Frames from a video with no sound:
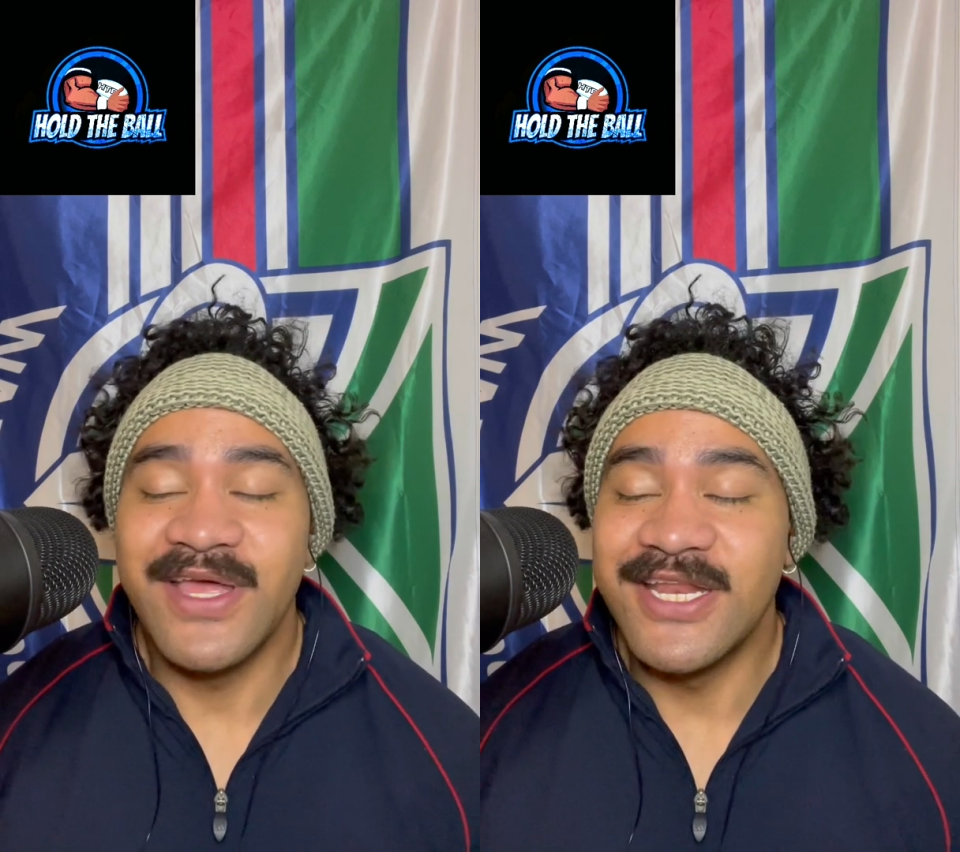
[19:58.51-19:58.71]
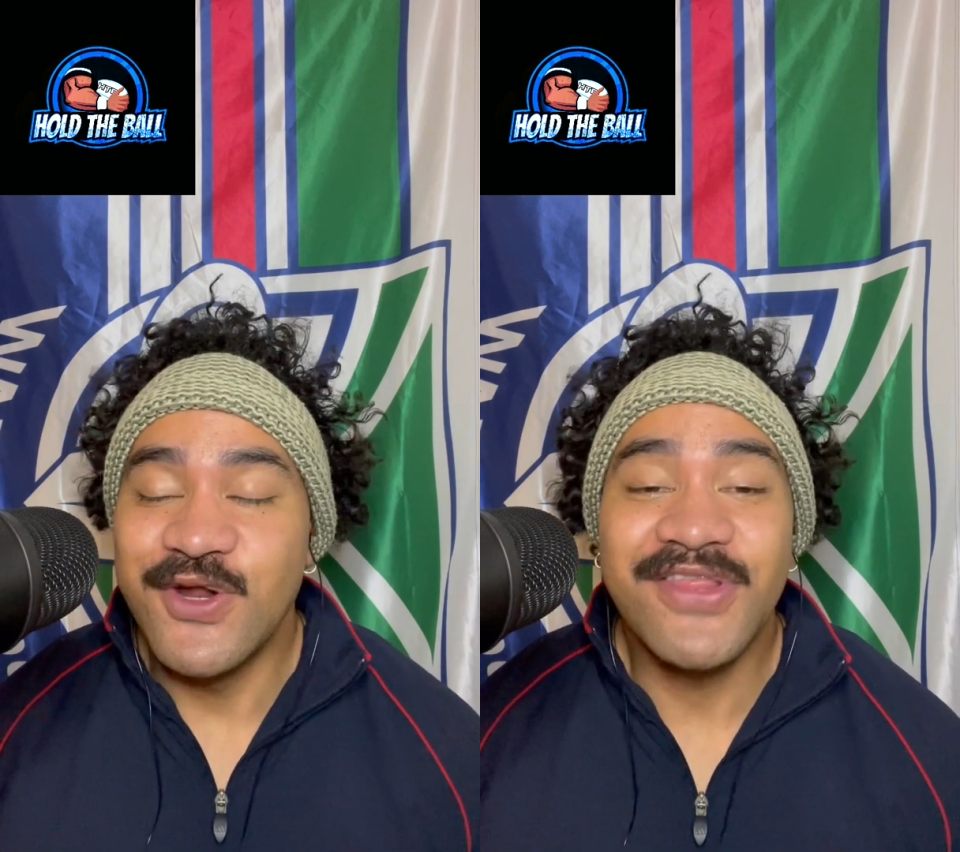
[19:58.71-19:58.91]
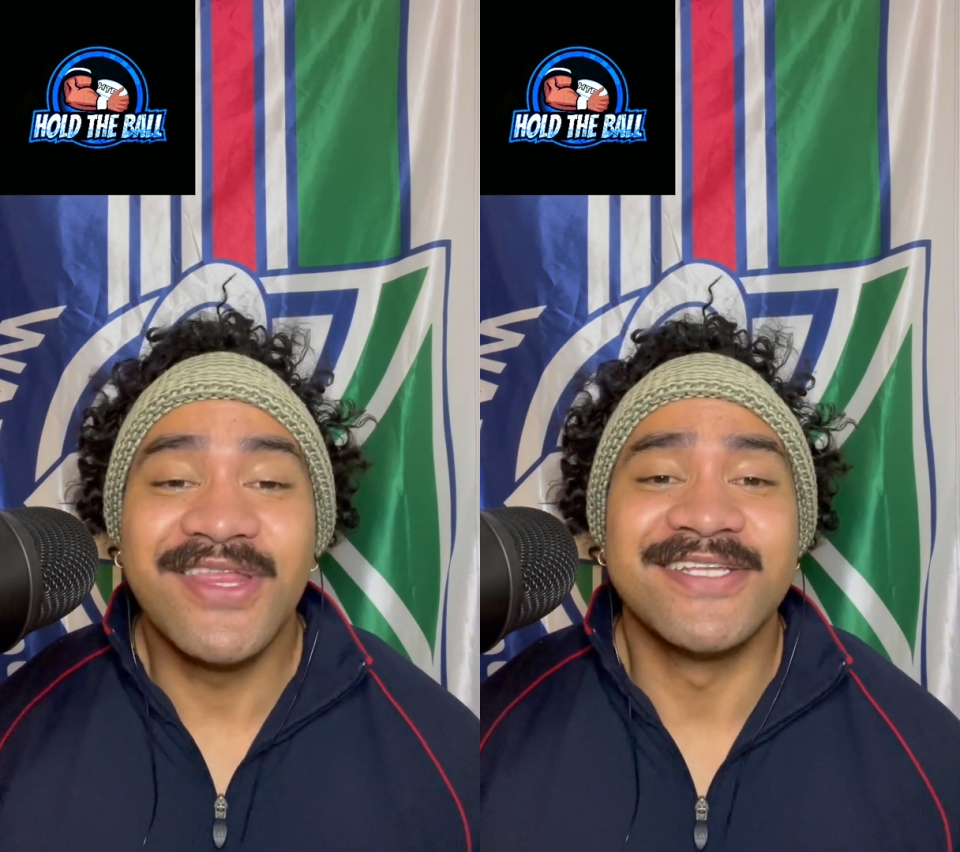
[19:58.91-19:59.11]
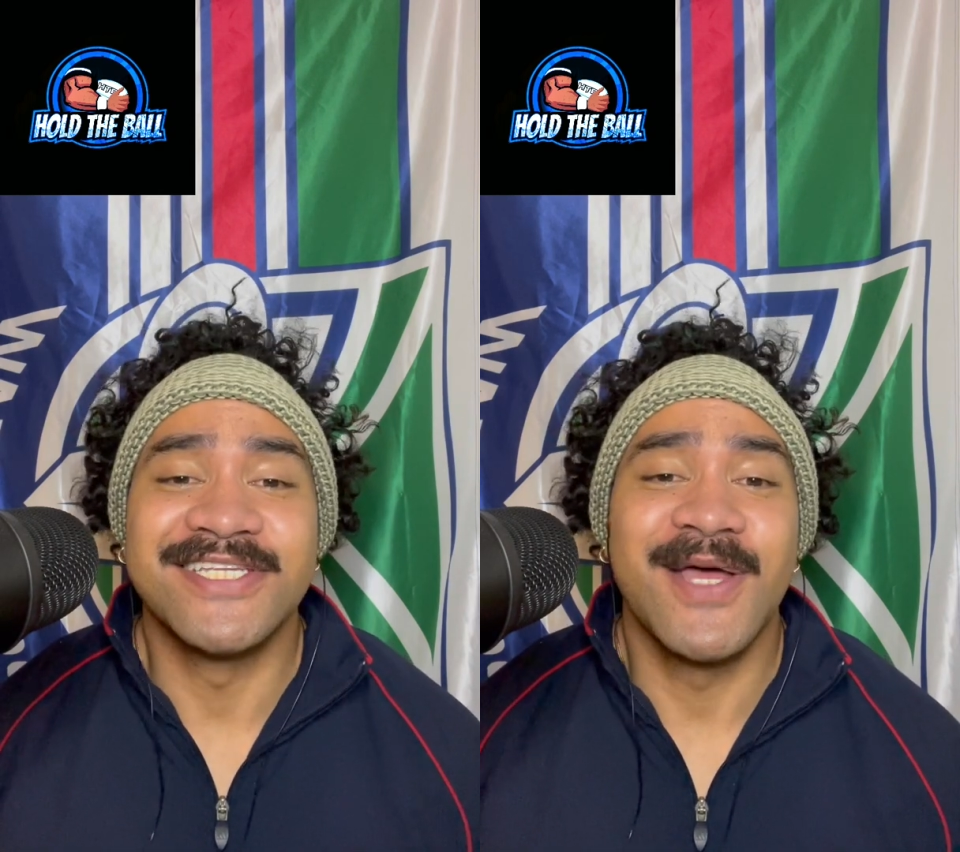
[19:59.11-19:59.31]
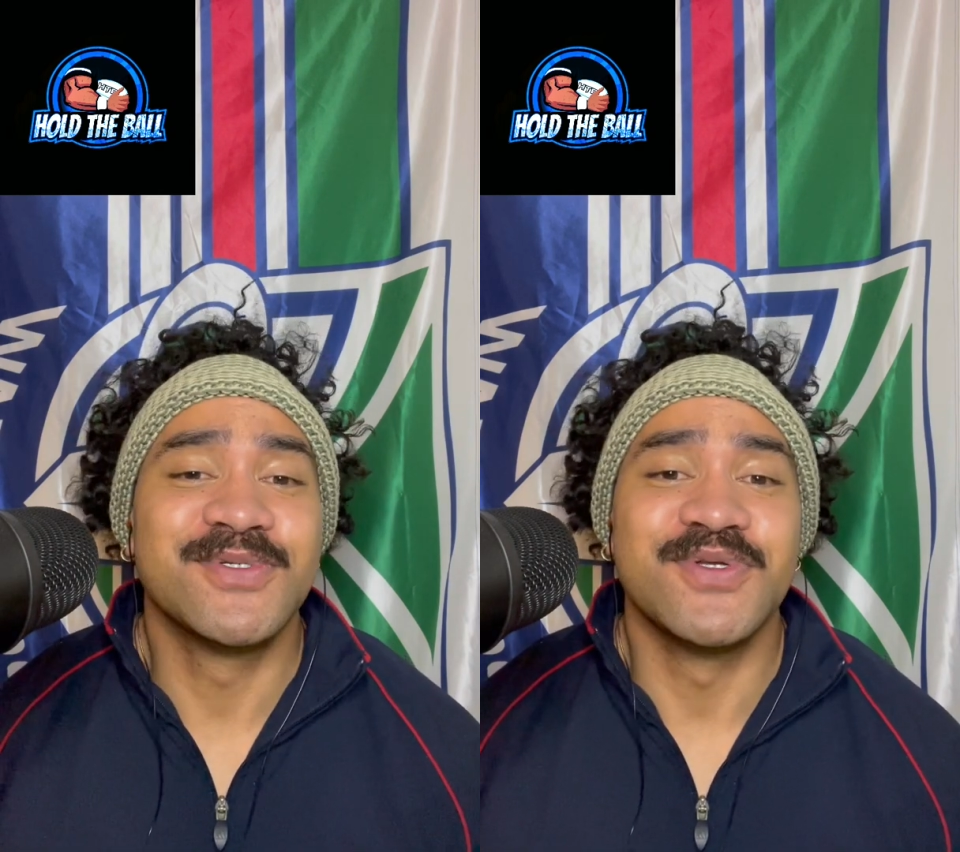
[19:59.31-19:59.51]
And you know what? That is
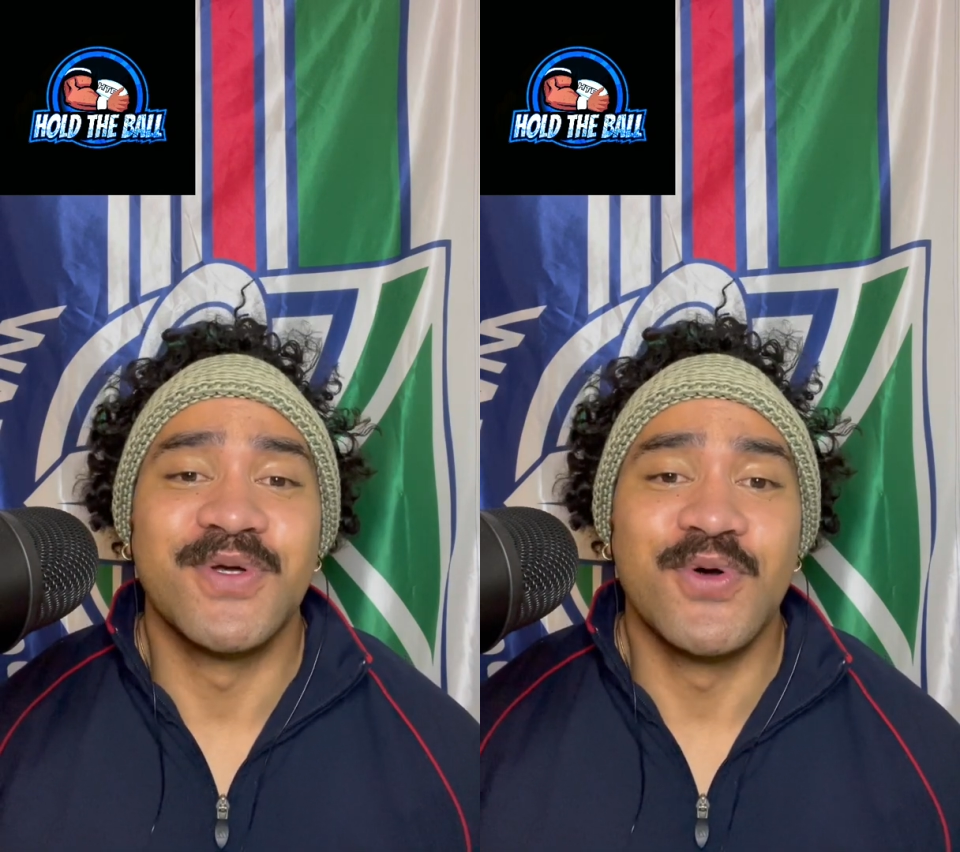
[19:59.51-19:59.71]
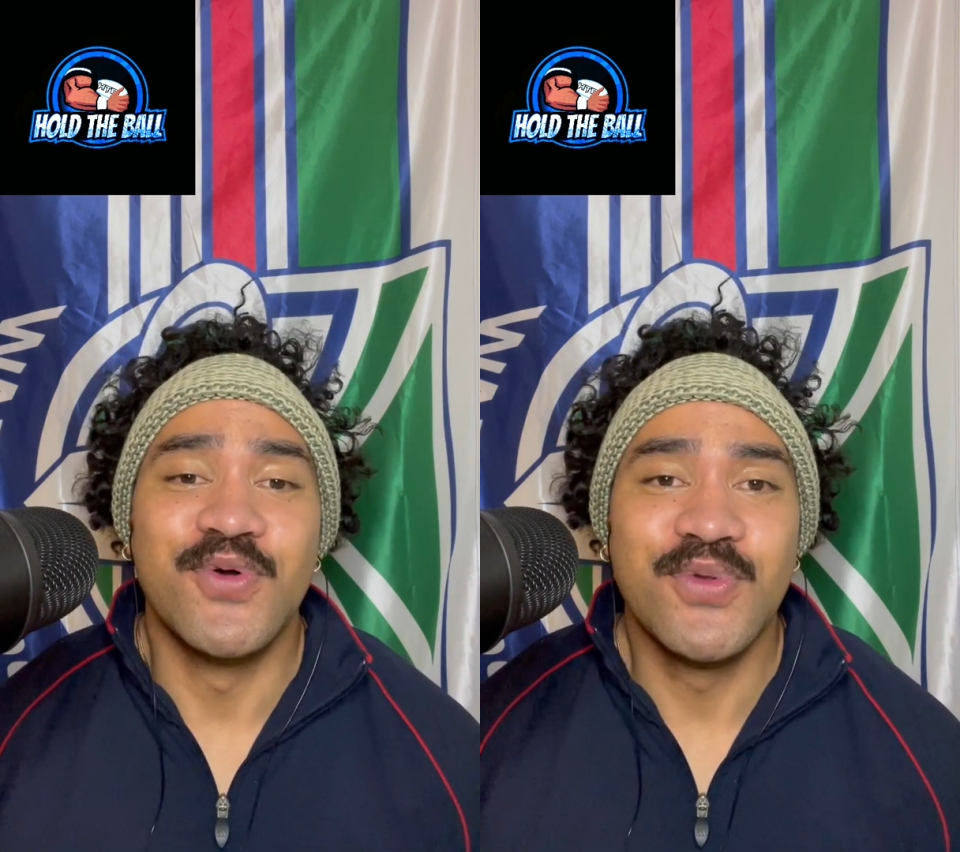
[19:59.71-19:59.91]
absolutely cool,